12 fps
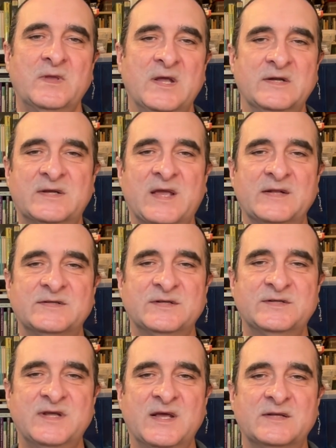indicates
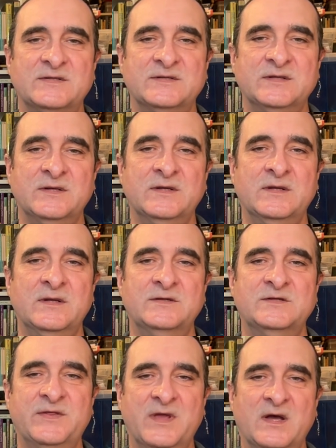a debt
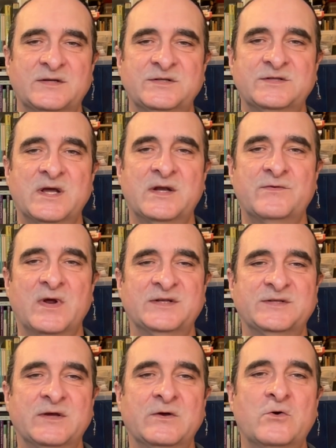to the Argentine
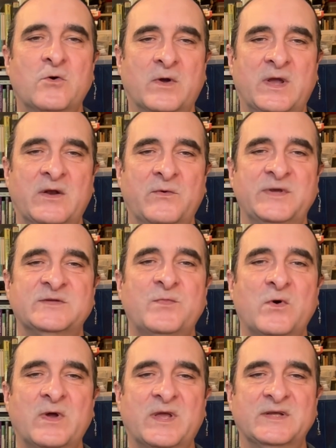writer Jorge Luis
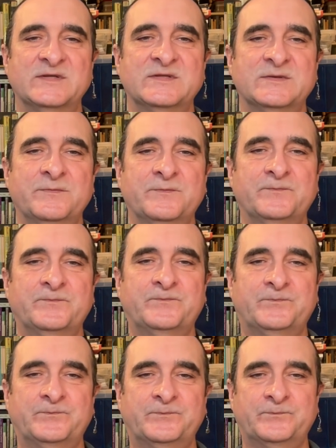Borges,
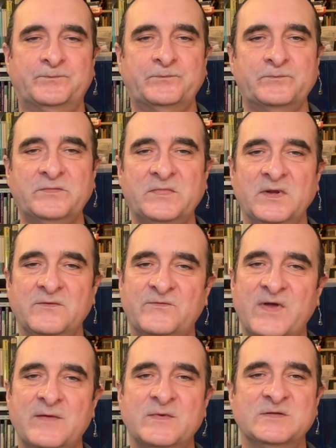
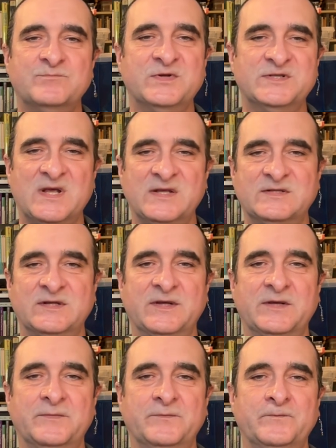famous
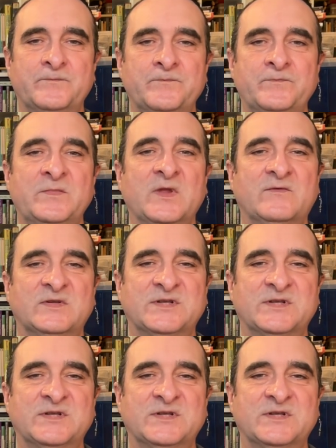precisely for